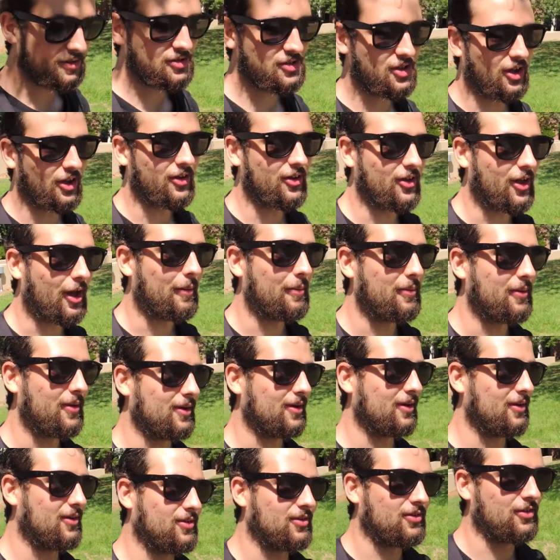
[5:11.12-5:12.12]
we were just on
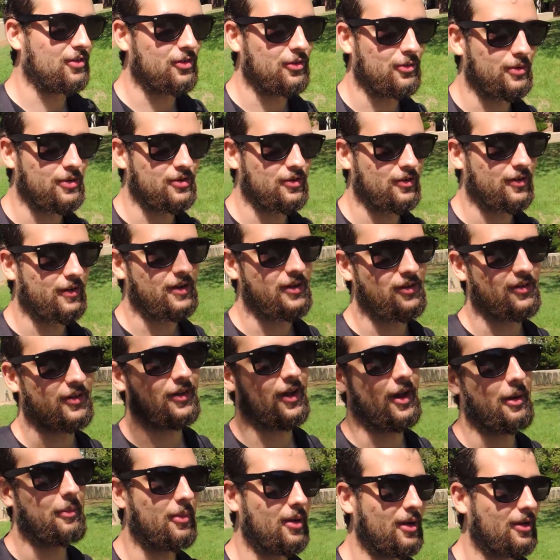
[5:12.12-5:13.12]
topic, a situation, like he
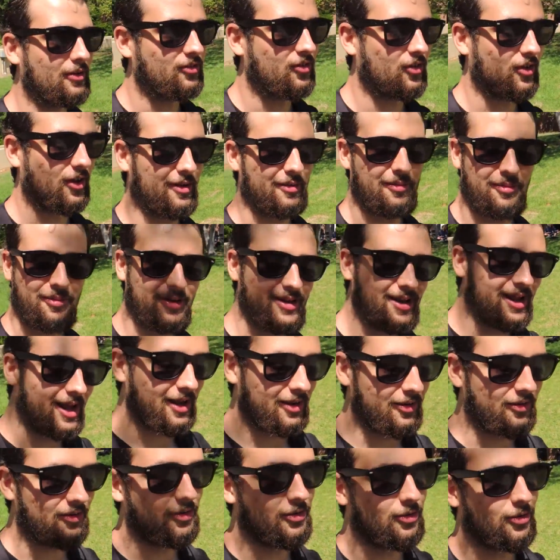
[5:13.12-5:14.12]
says, I'm just a kid. I'm like,
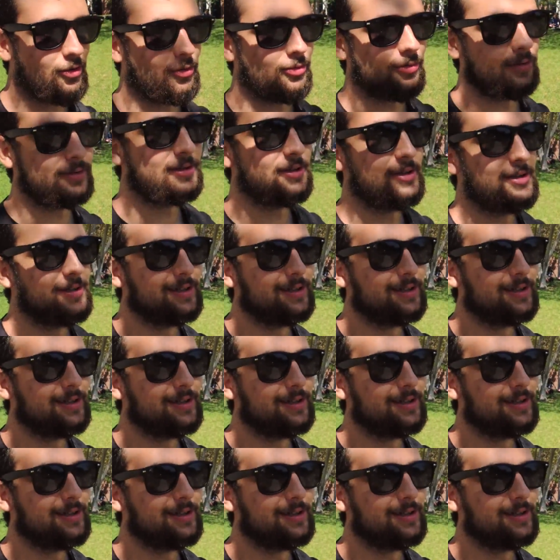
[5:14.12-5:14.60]
nah, dude, you're cool.